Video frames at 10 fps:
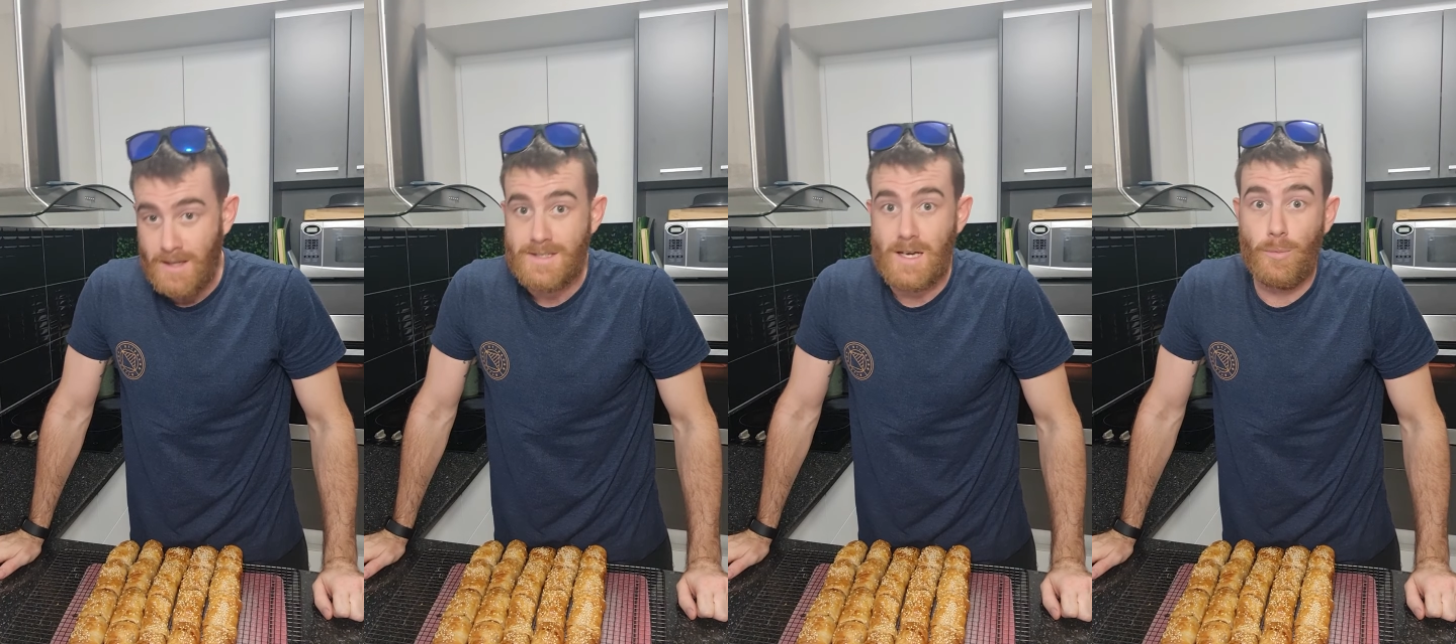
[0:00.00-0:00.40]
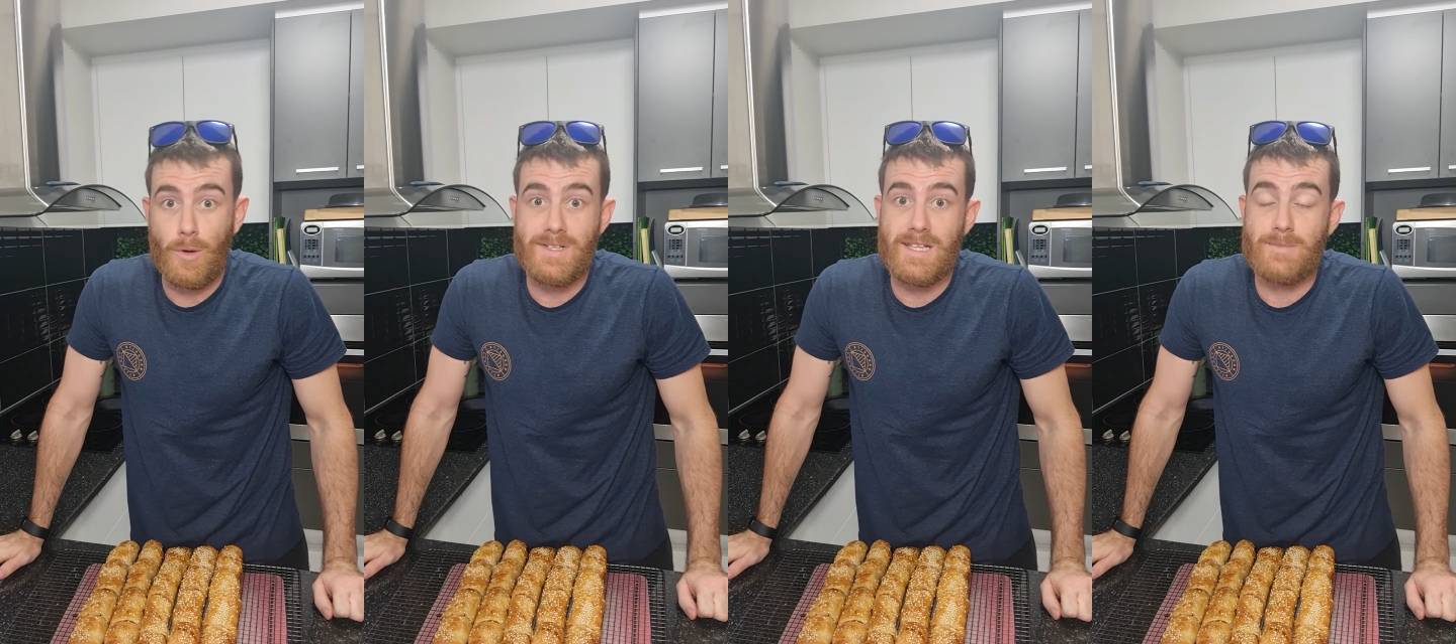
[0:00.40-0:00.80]
So we'll
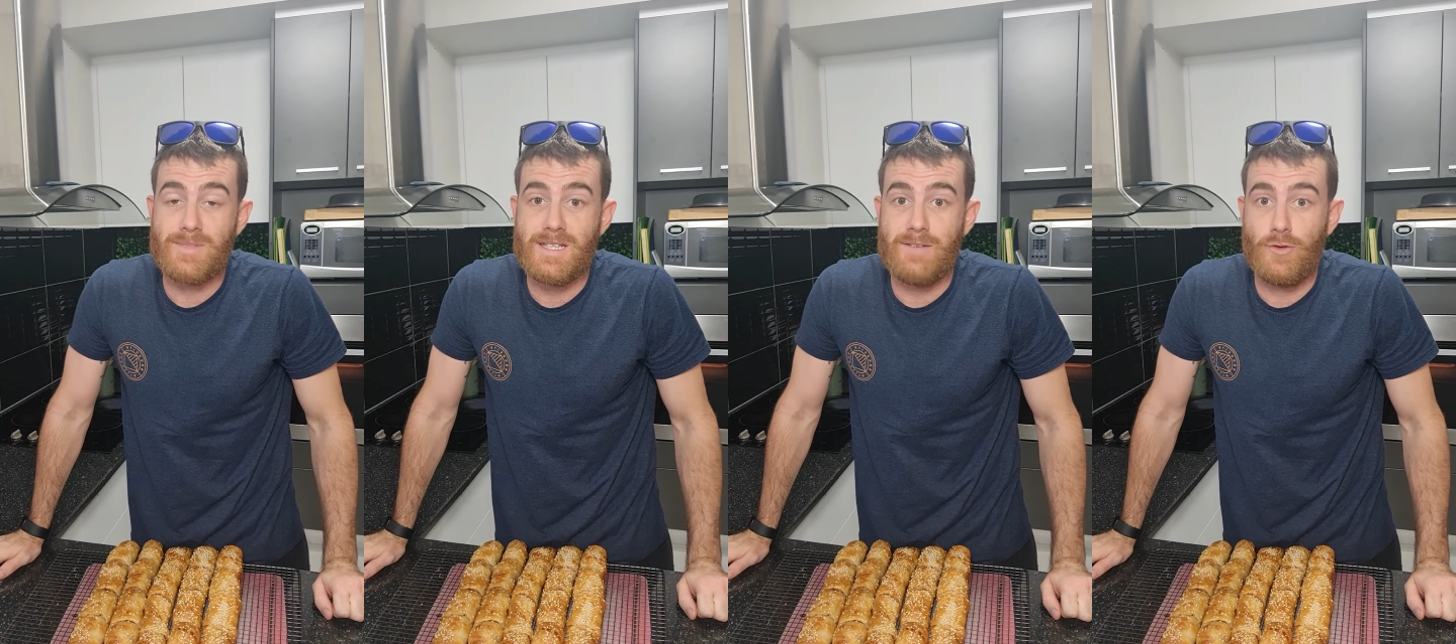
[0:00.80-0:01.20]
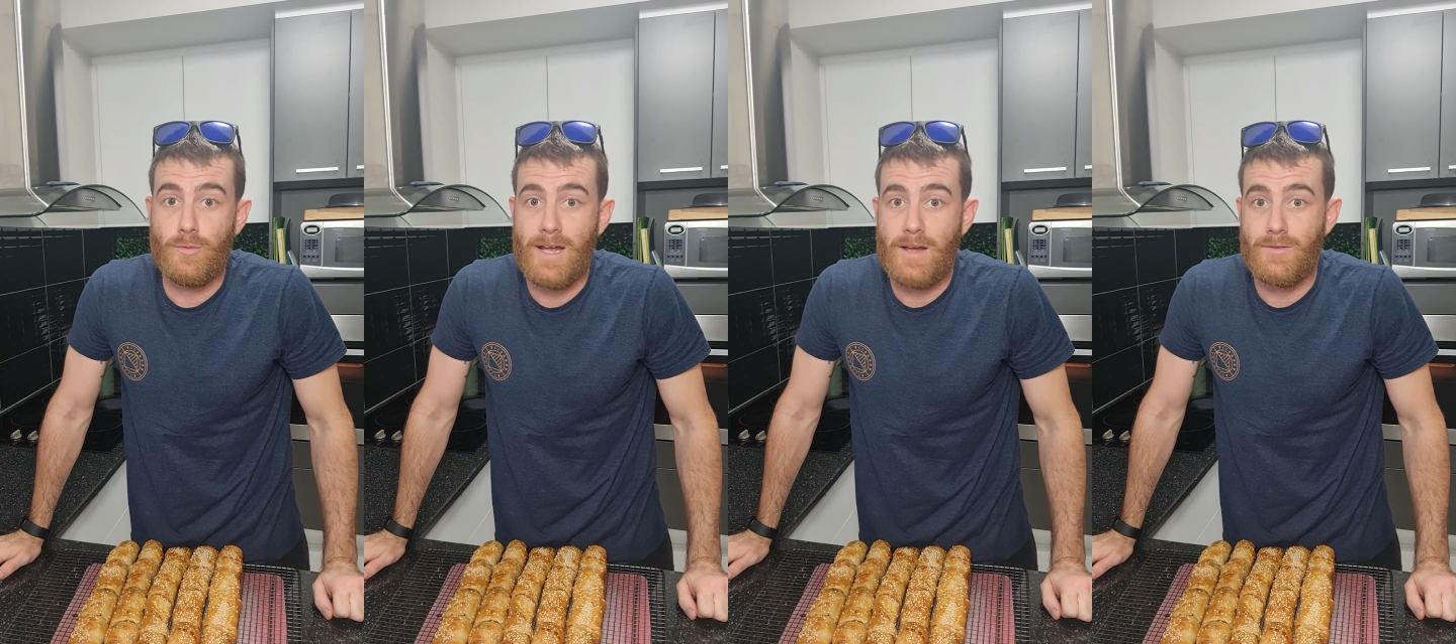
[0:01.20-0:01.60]
probably let them sit for
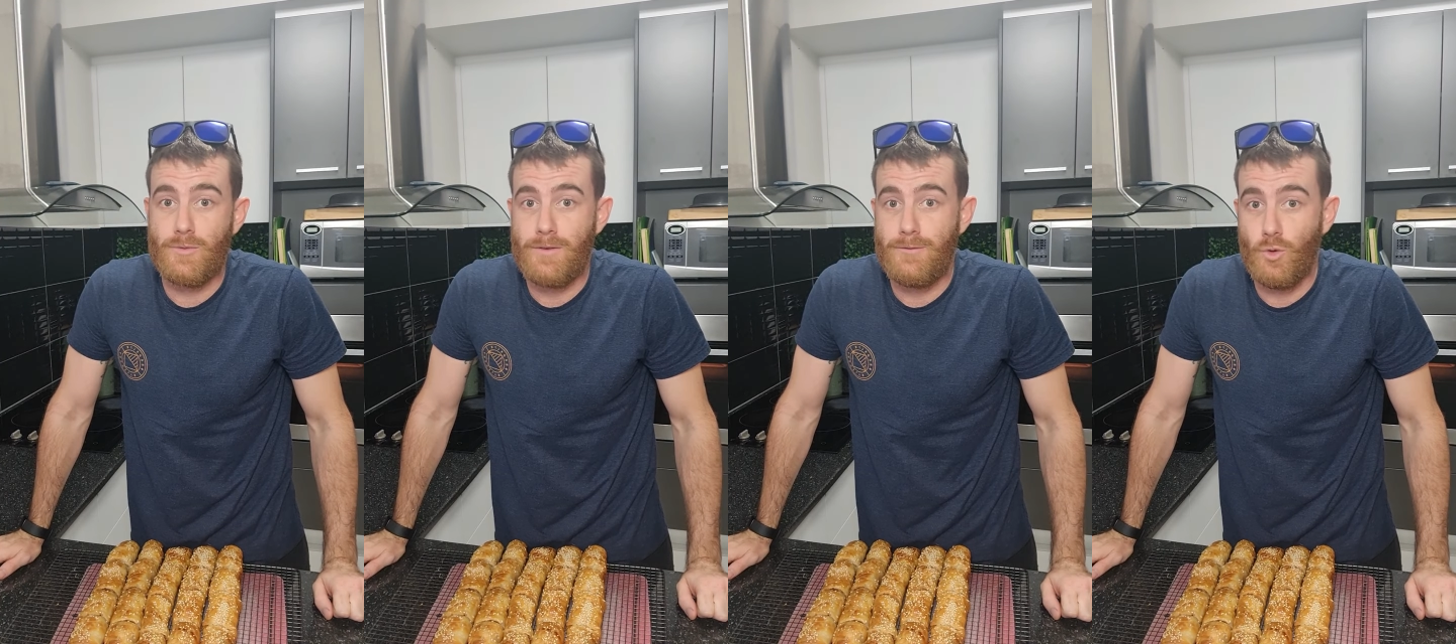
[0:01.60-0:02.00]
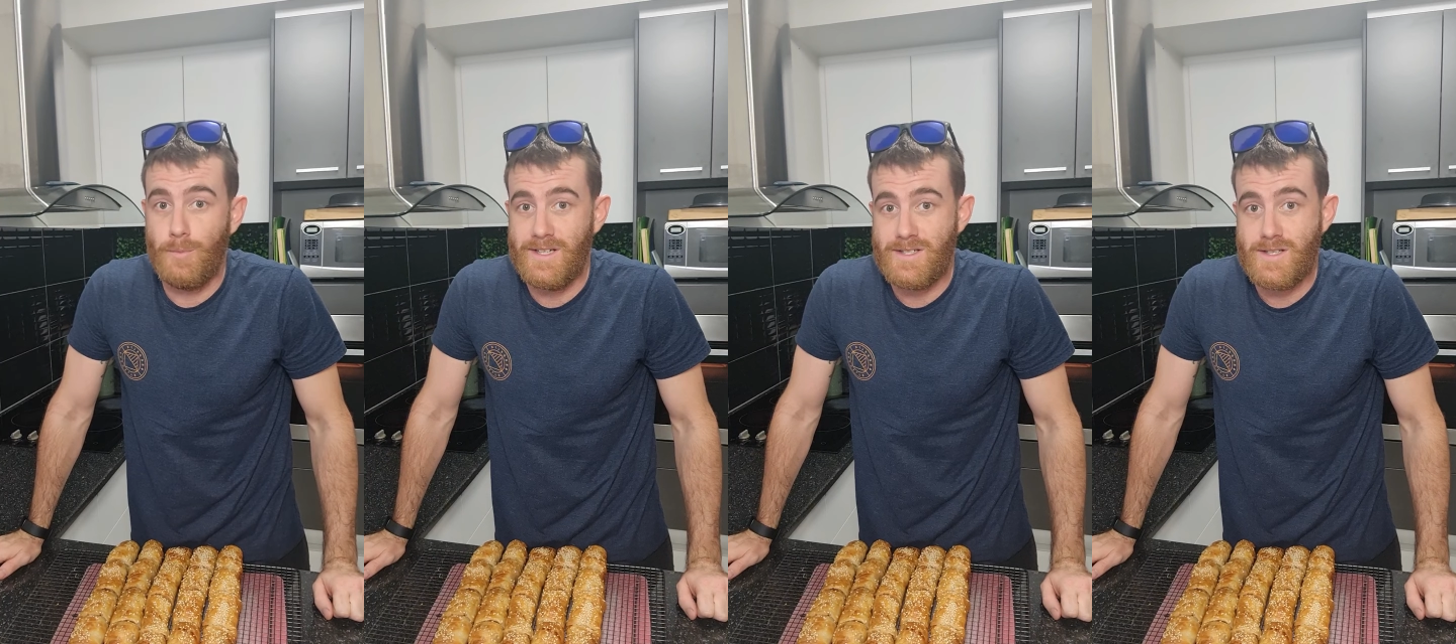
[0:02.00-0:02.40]
about 3-4
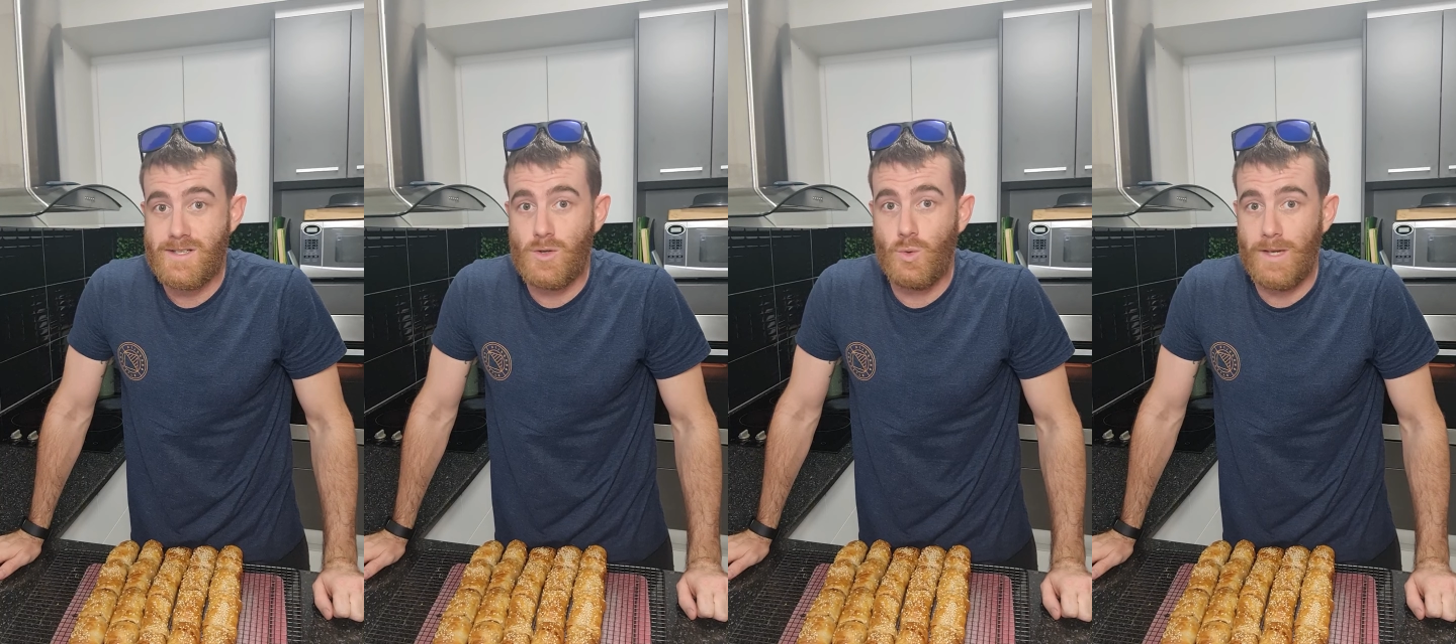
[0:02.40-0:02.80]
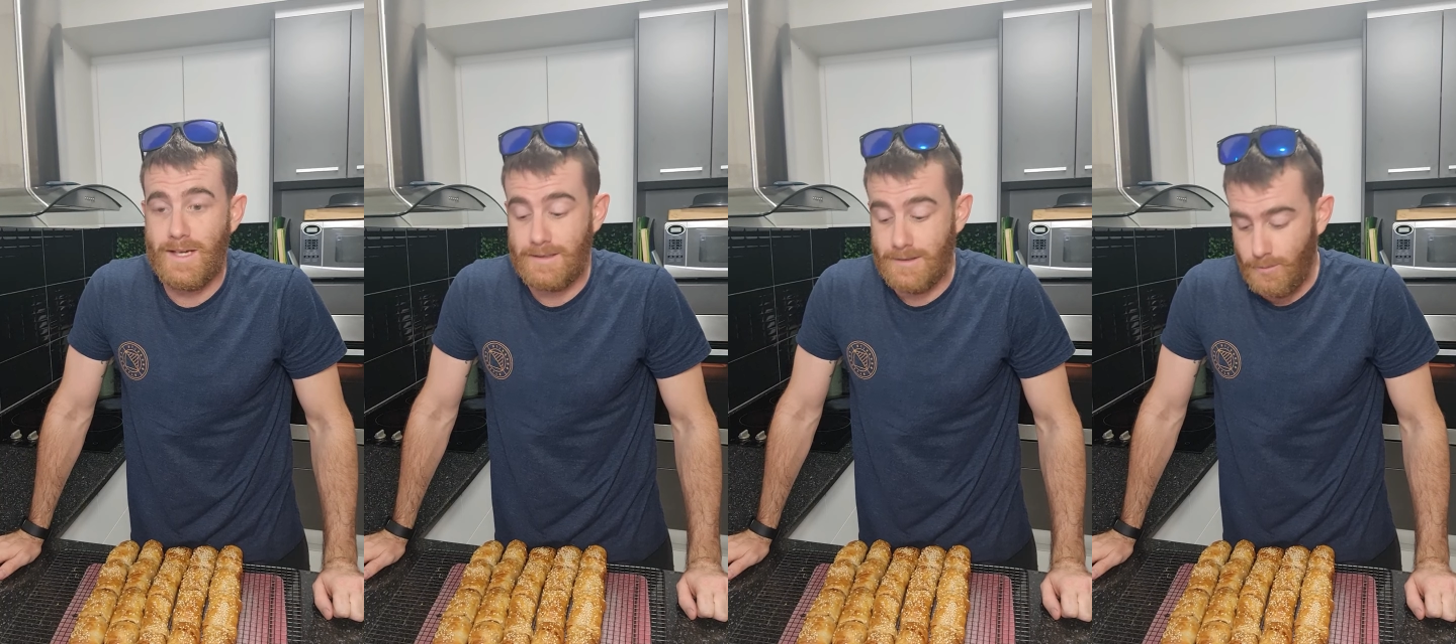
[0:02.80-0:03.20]
minutes just to cool down
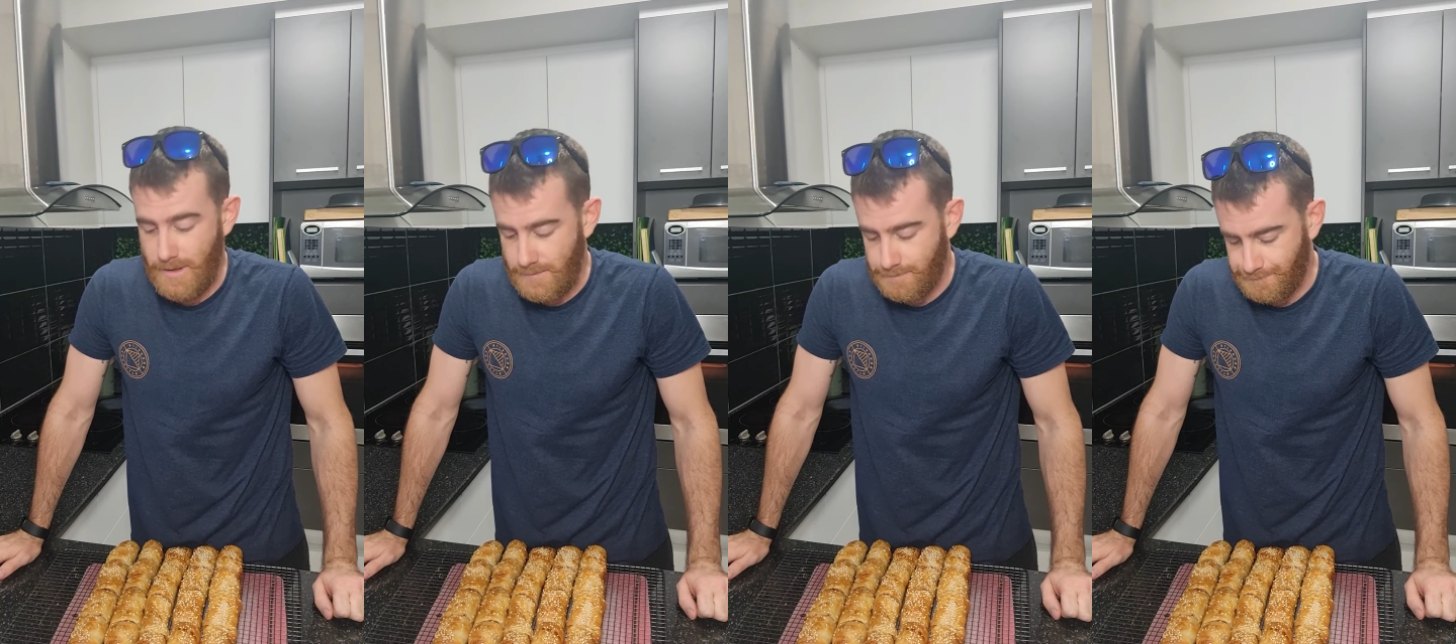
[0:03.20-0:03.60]
a little bit.